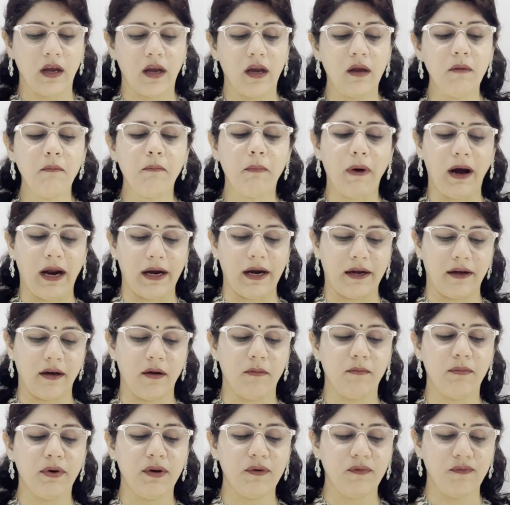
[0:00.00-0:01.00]
In part
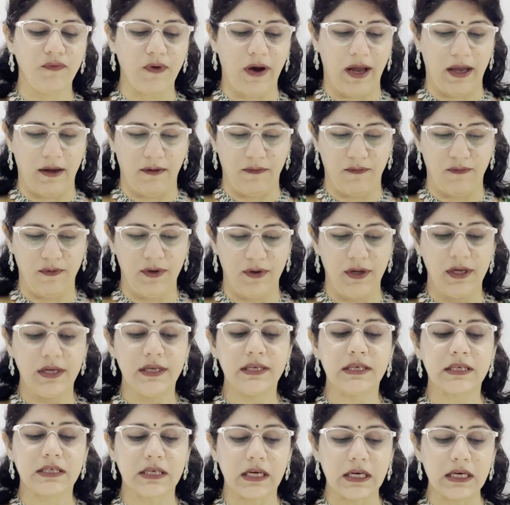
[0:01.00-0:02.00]
number 5,
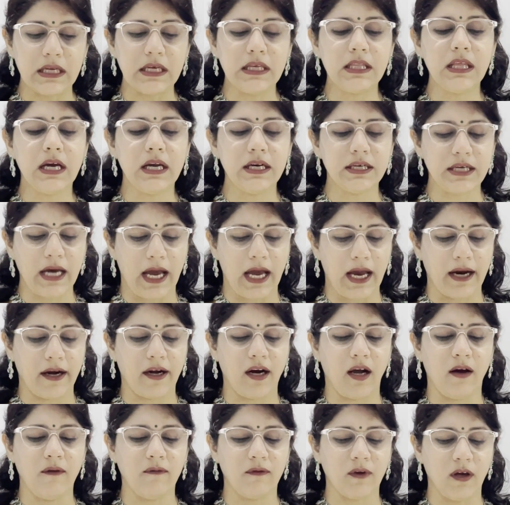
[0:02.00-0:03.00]
study the
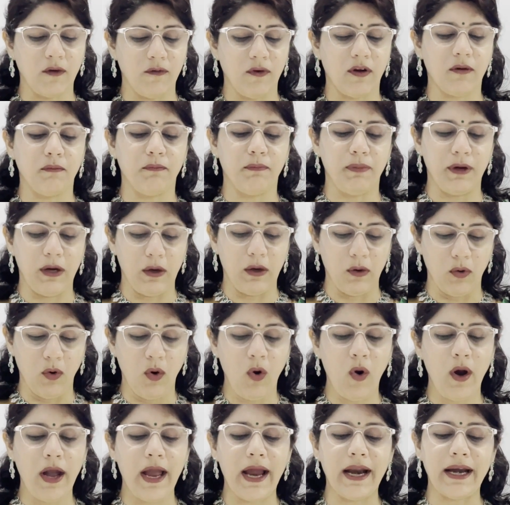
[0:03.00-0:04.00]
diagram given
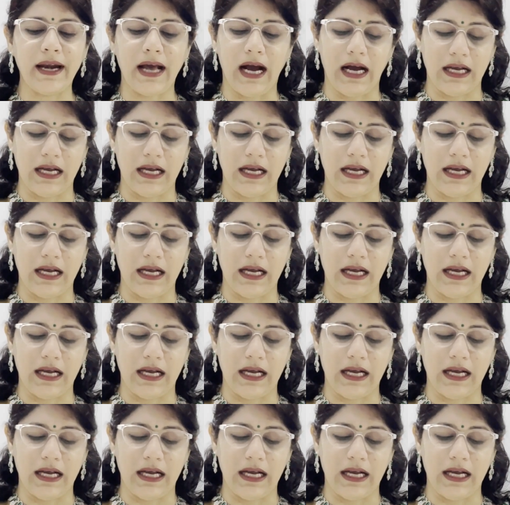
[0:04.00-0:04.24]
below and